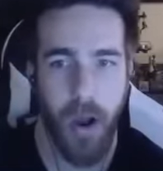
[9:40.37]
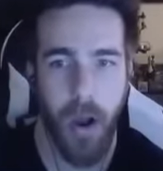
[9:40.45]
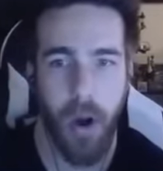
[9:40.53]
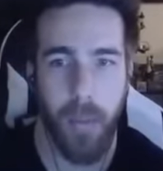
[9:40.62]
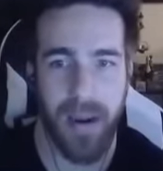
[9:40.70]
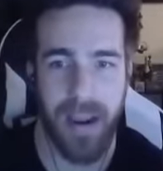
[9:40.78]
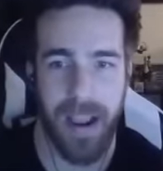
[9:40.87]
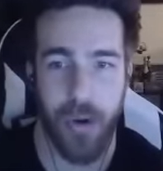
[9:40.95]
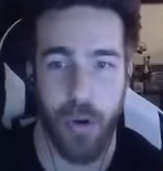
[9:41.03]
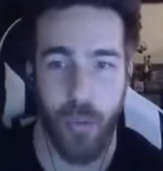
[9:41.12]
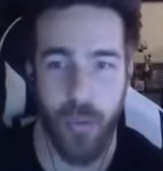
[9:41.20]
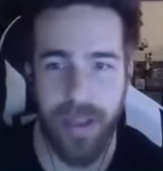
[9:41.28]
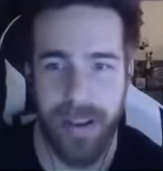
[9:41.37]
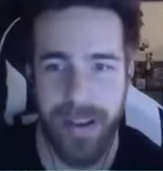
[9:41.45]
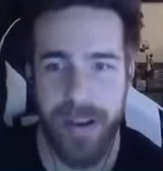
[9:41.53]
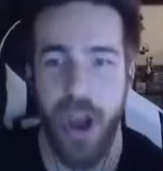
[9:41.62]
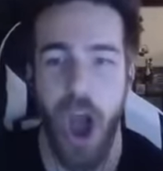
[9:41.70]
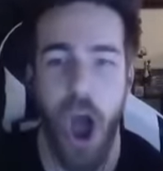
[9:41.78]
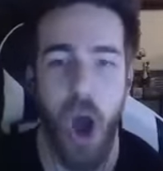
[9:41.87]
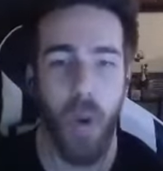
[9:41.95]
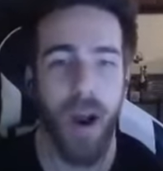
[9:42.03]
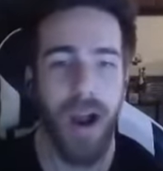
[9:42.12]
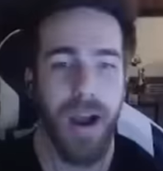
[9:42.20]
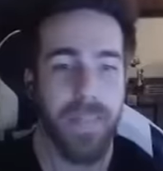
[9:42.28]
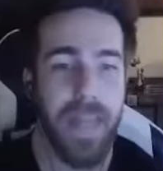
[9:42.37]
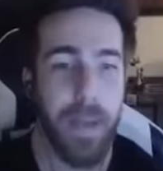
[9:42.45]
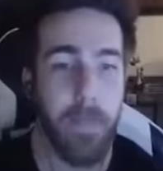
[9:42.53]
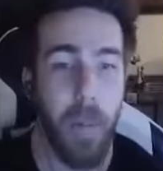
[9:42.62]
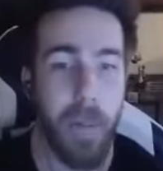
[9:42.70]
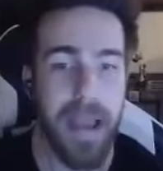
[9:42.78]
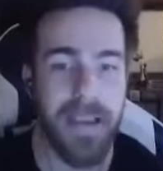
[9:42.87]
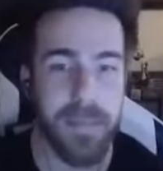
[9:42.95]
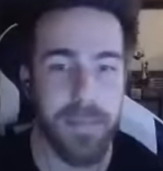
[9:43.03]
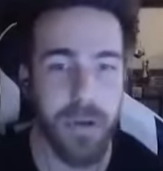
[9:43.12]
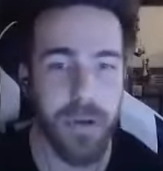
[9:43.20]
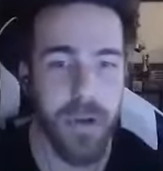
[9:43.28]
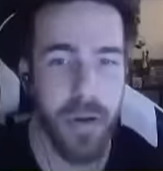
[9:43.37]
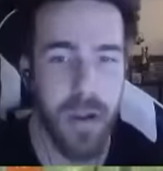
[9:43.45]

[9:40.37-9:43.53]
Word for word: Oh my god, you're really... No! That momentum, dude.